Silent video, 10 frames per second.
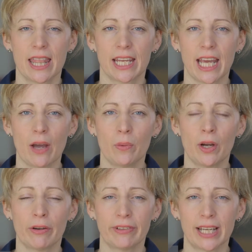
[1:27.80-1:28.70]
The care we
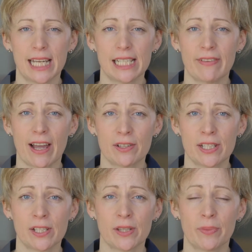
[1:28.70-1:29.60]
offer is
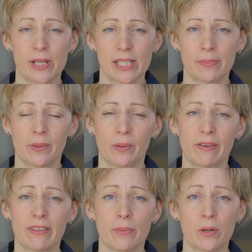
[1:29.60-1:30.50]
founded on the principle
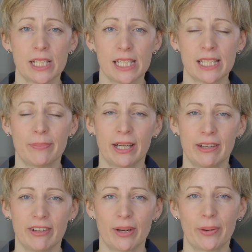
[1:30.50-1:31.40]
of the
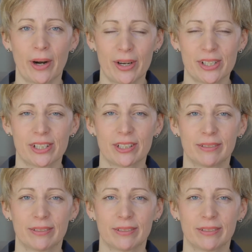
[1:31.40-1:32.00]
multidisciplinary approach.